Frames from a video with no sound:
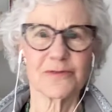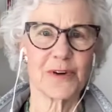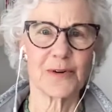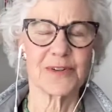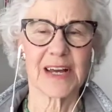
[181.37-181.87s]

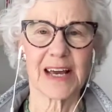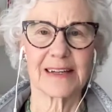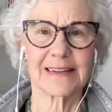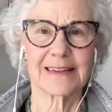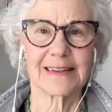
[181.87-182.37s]
phone down,
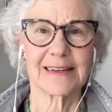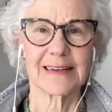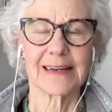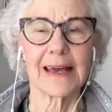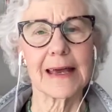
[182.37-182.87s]

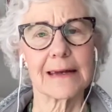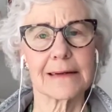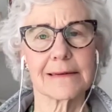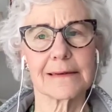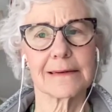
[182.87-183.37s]
and